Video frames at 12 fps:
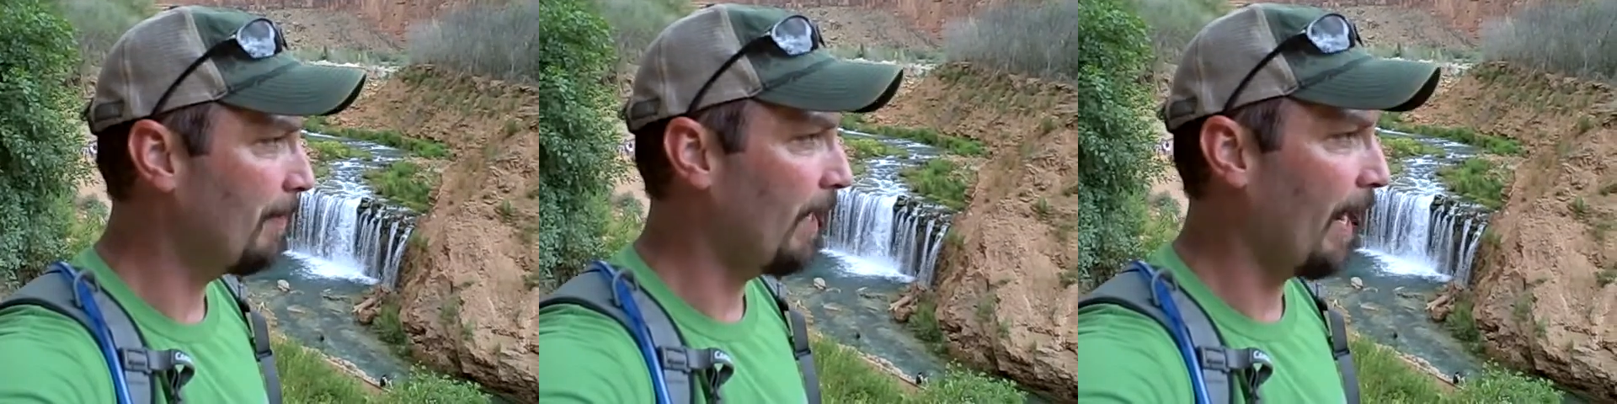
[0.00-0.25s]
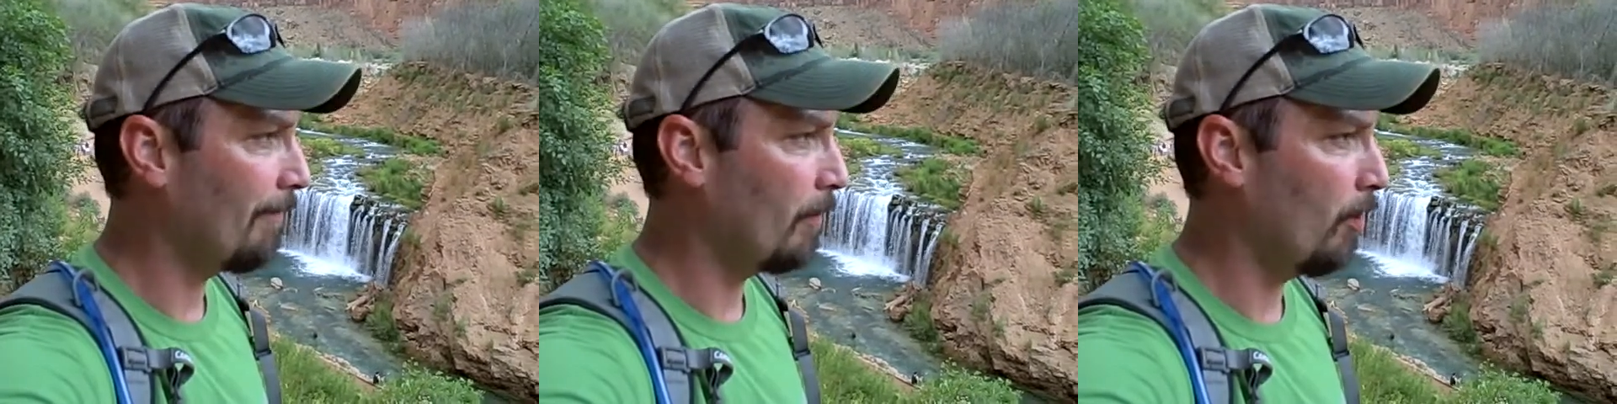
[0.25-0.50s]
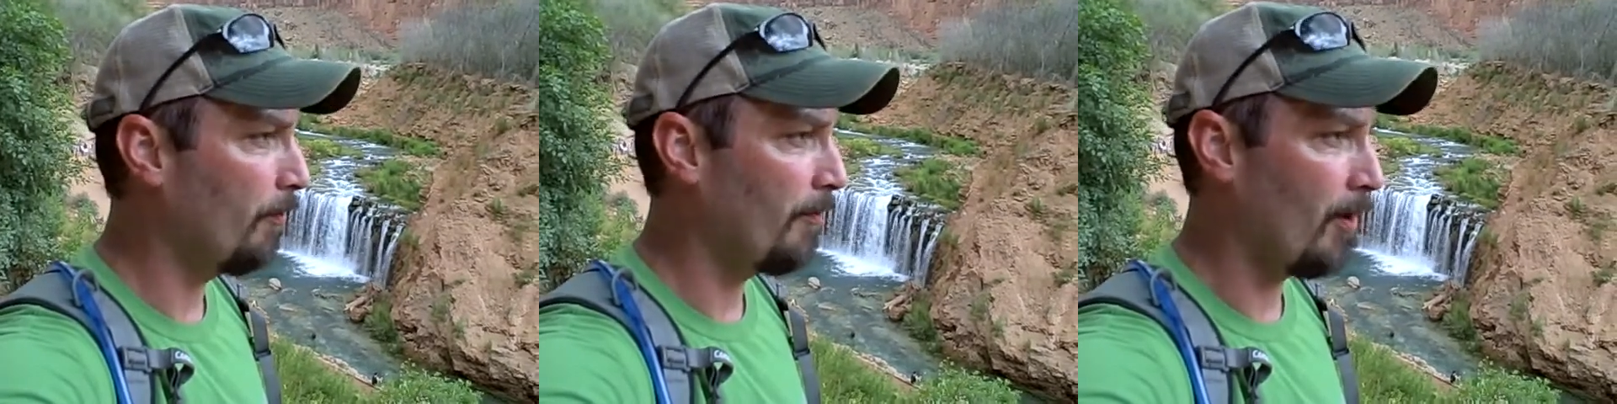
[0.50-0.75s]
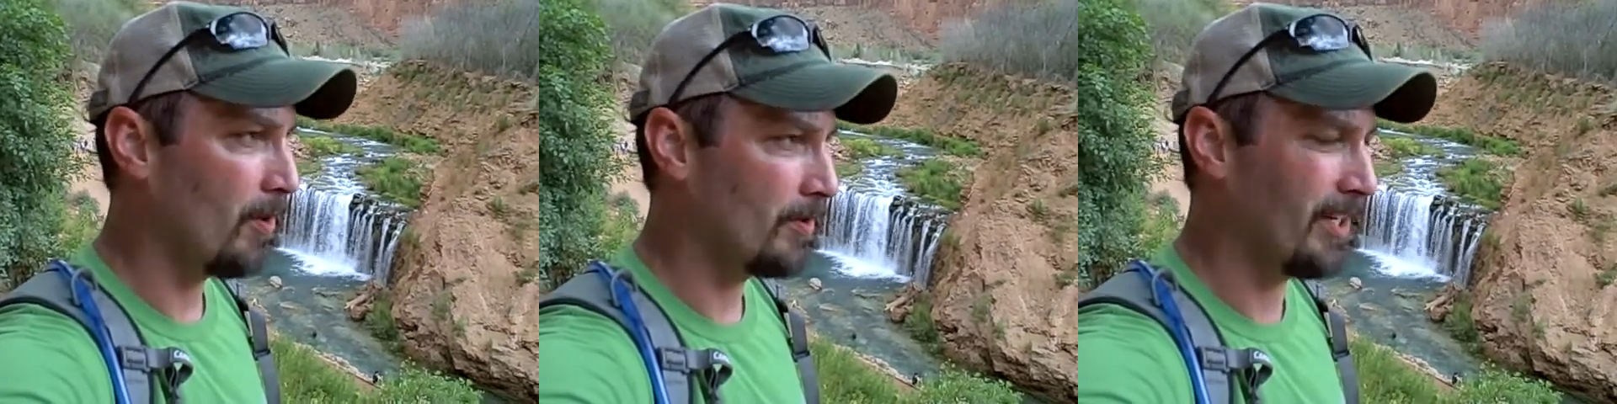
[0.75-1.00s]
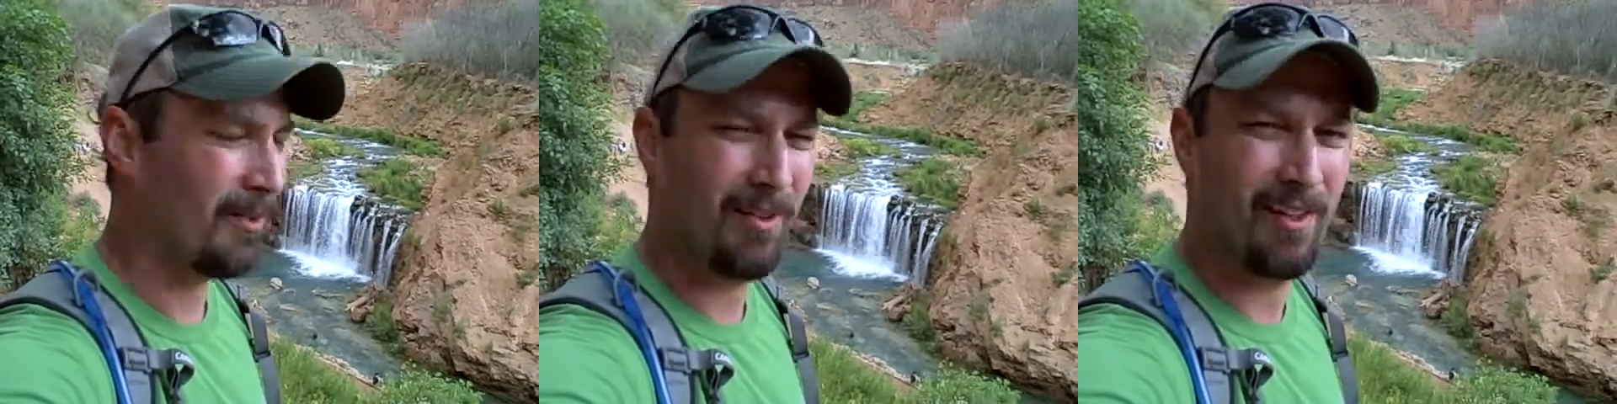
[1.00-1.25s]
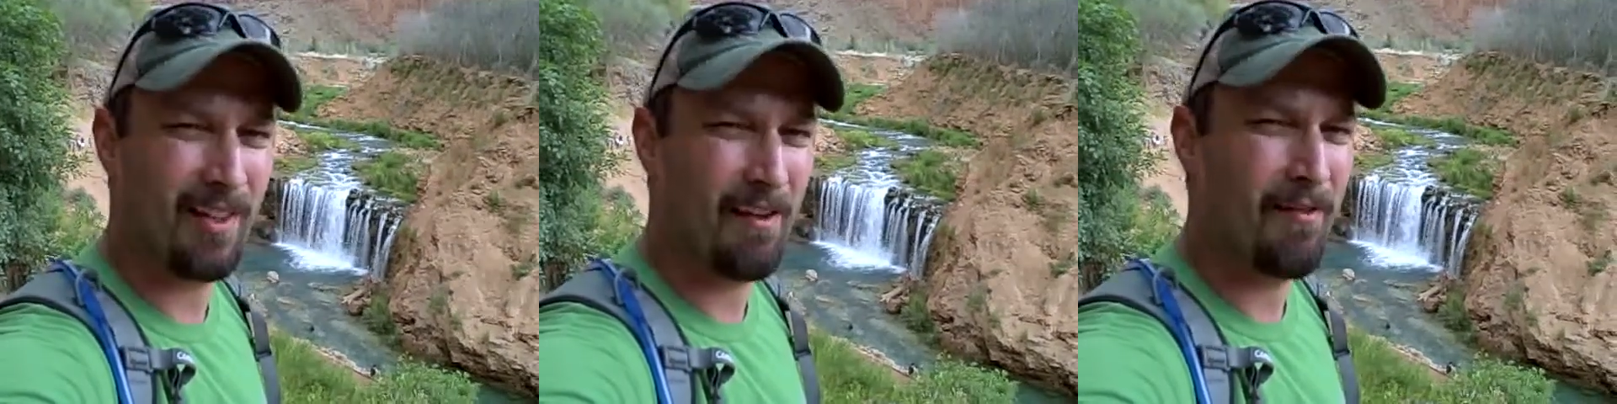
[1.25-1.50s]
to be Navajo Falls. I don't
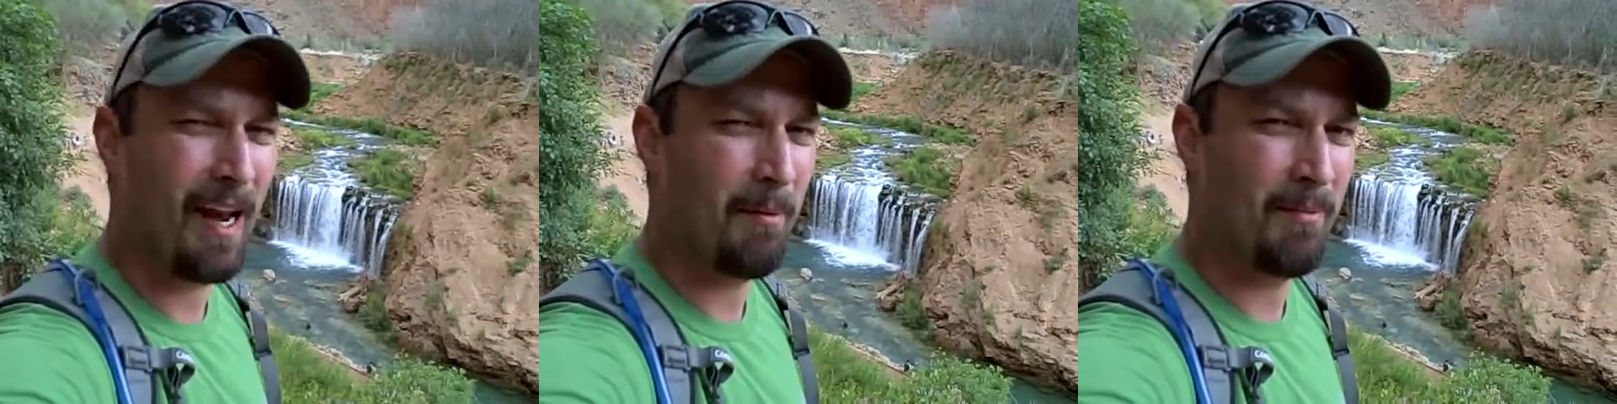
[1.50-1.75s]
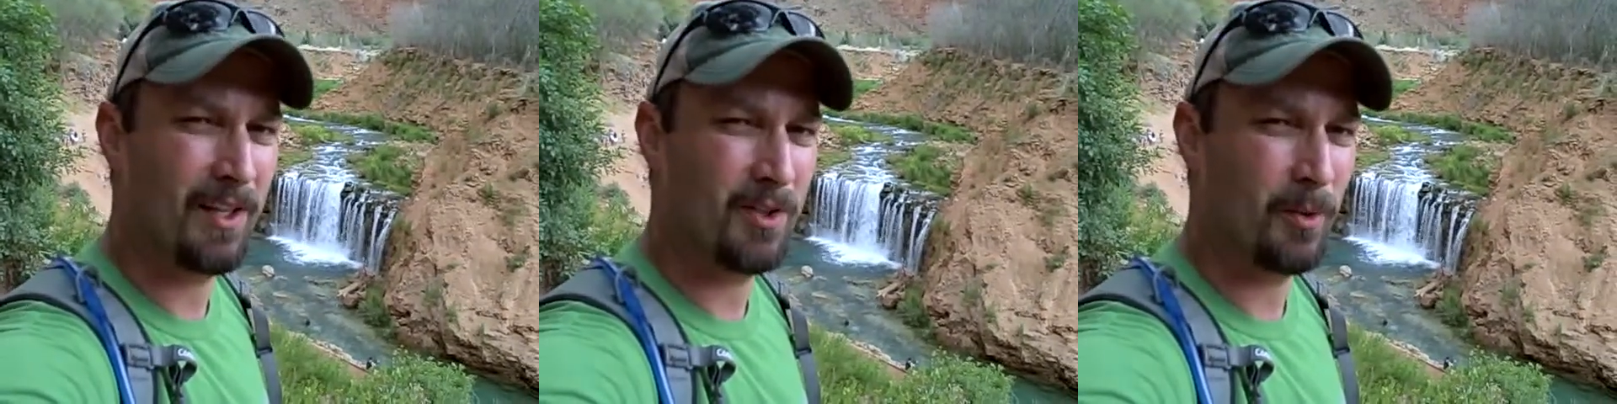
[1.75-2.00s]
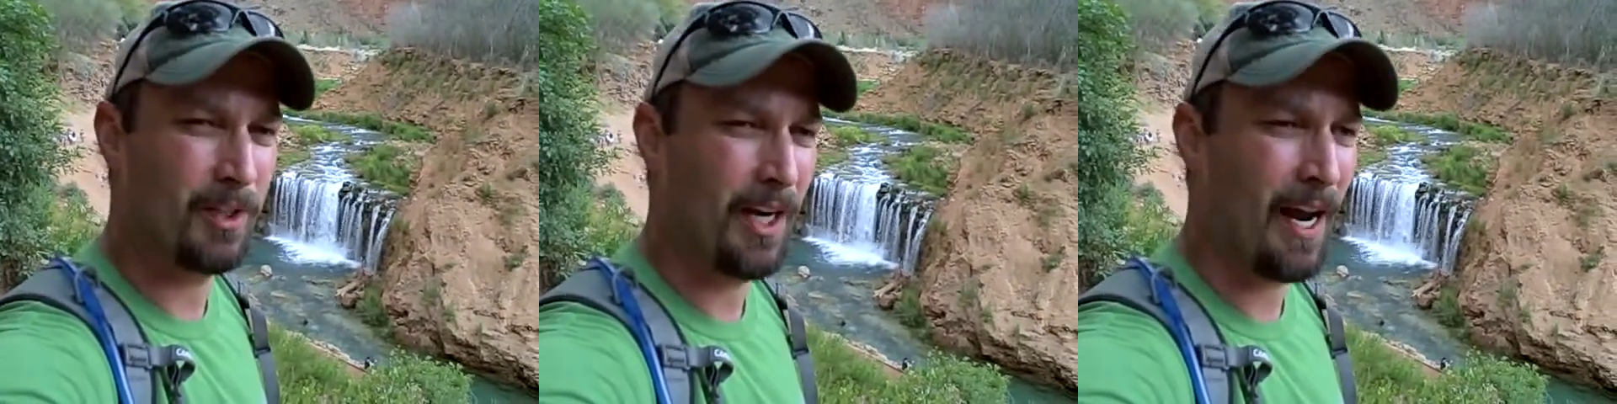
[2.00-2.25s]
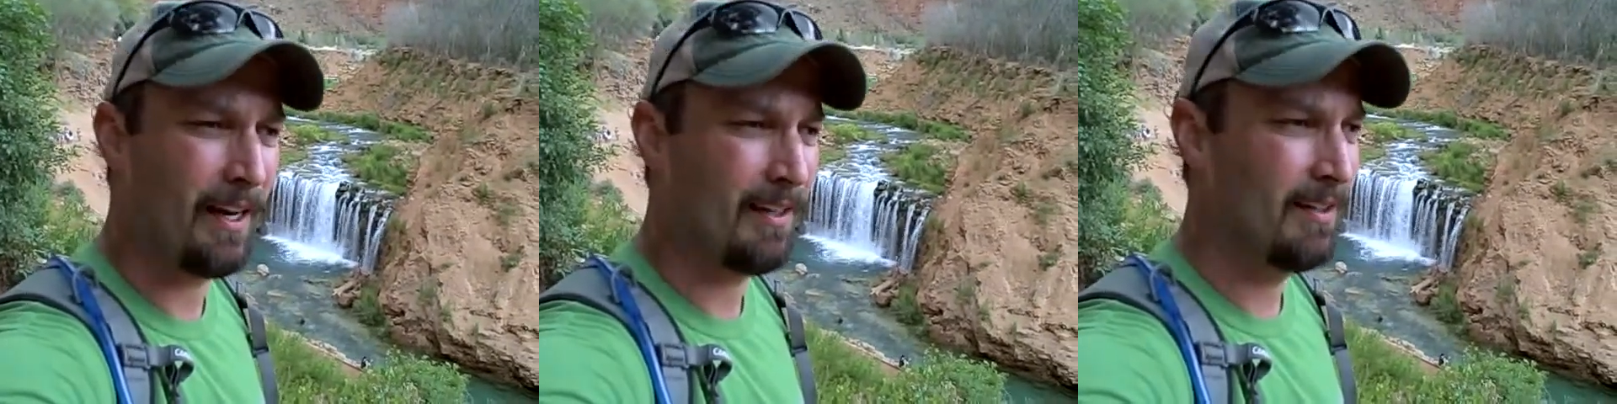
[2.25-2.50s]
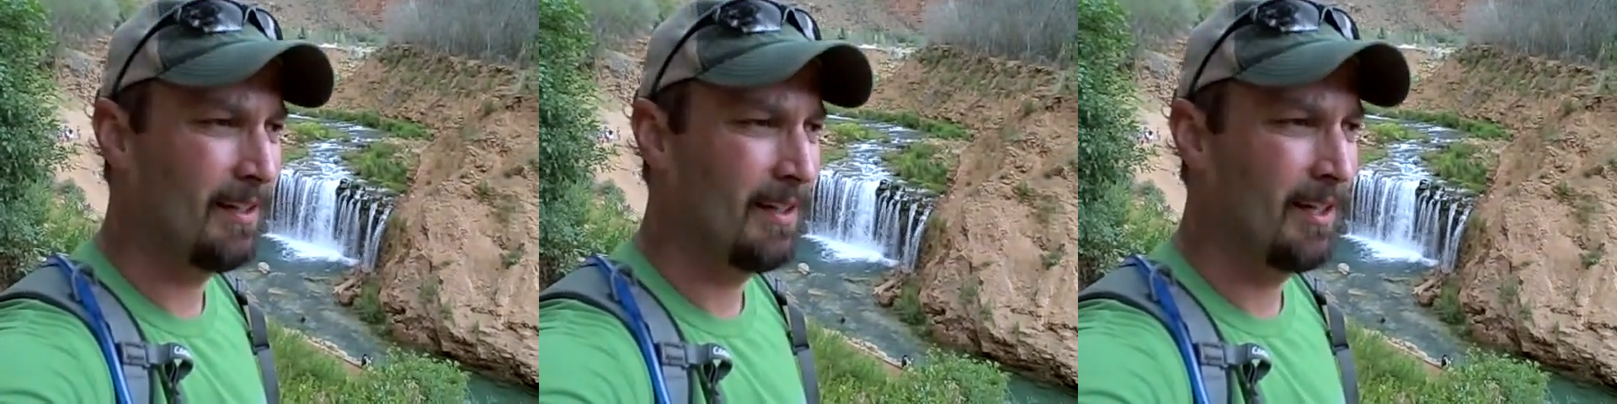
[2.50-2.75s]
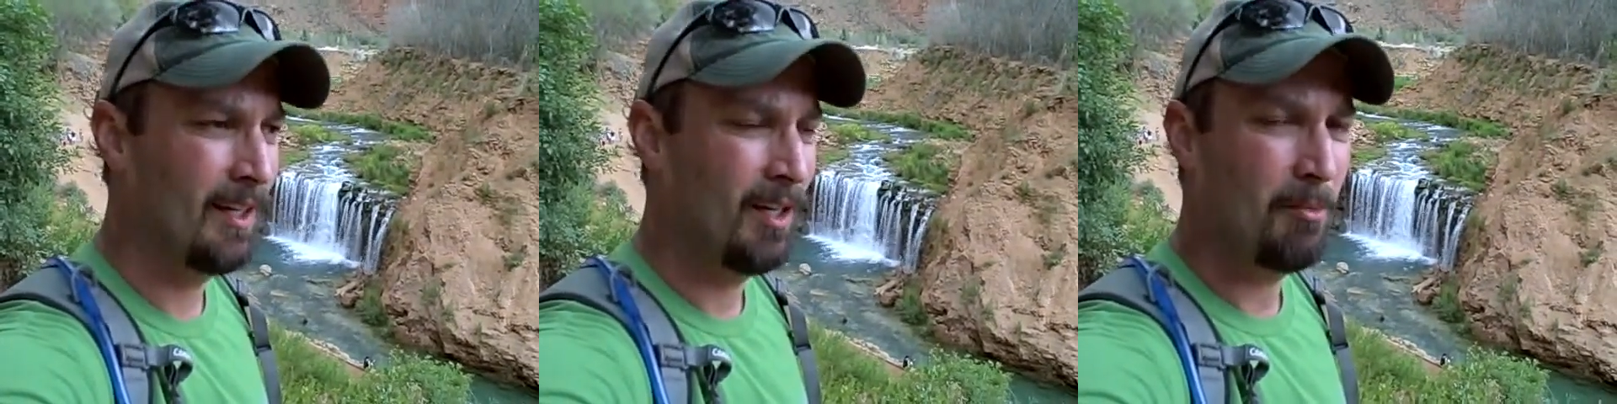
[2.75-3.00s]
think they've named this one yet,
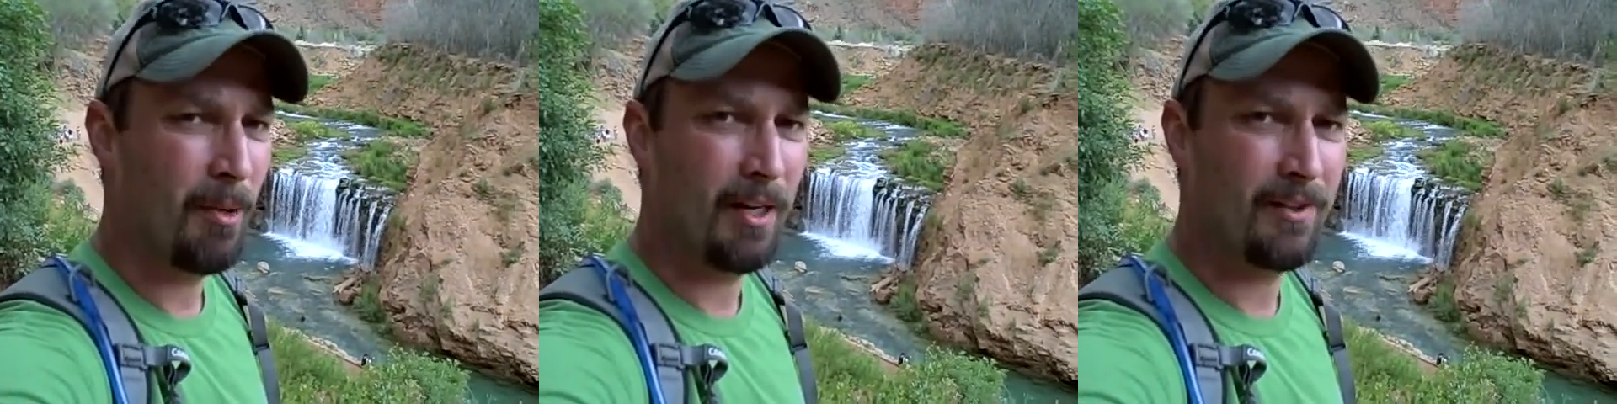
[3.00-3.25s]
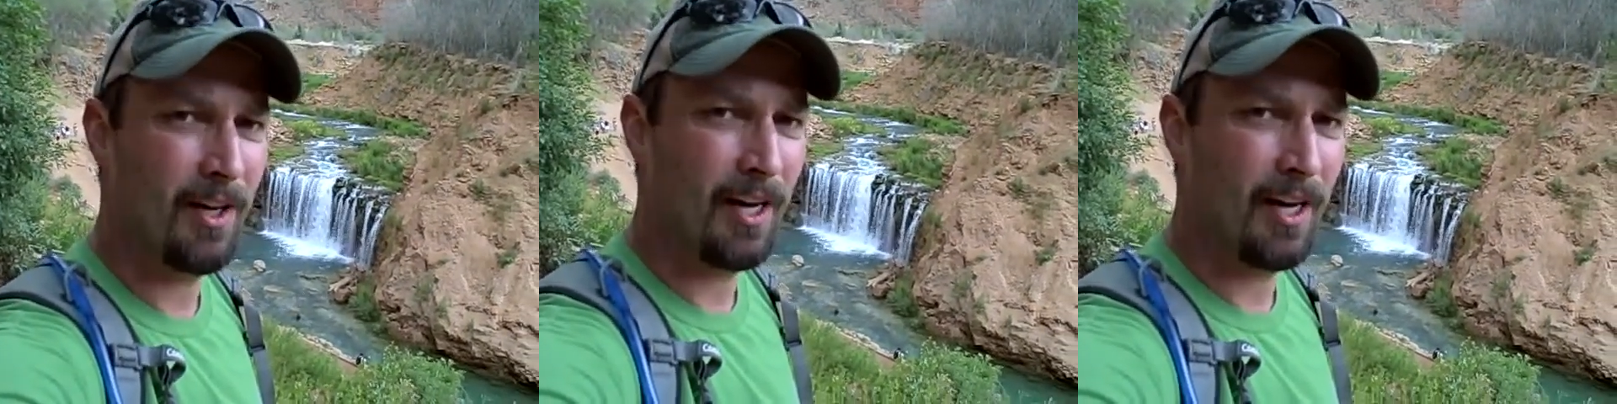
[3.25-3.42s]
but